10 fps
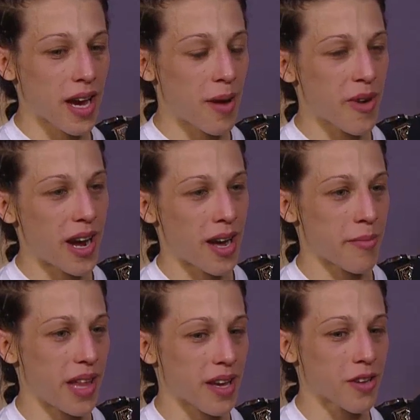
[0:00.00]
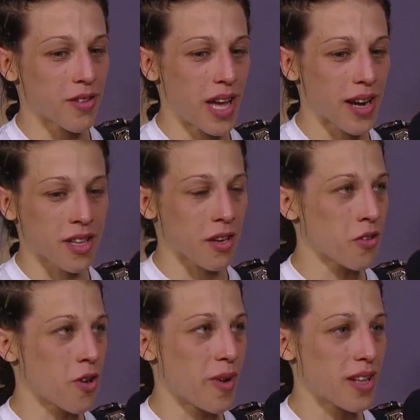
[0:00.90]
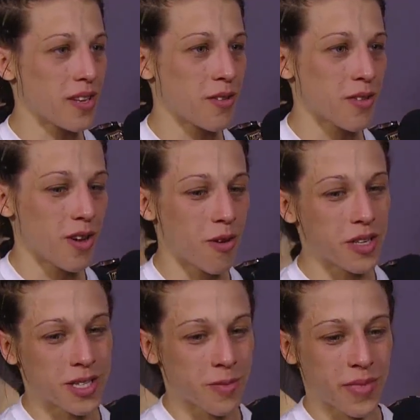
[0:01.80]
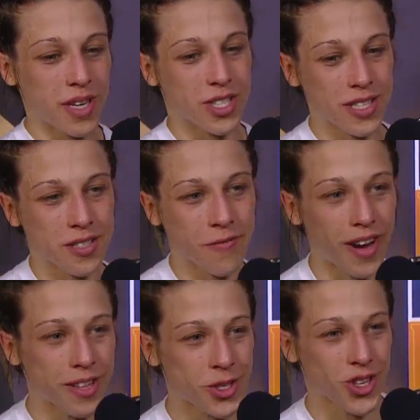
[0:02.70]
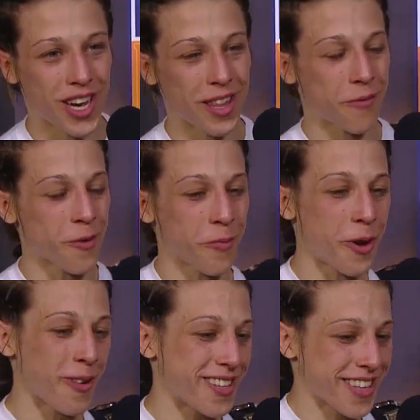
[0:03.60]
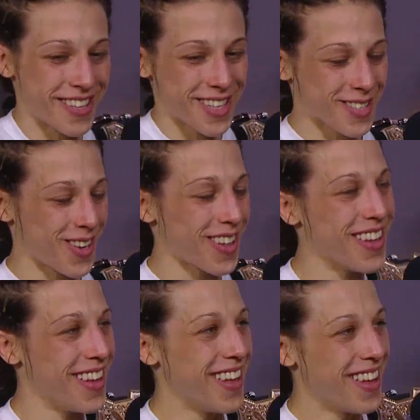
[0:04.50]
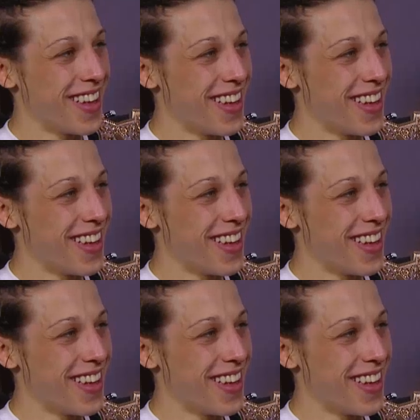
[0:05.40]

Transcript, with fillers: camera, I'm like acting normally, you know? It's me, just funny Joanna from Poland, and that's all. What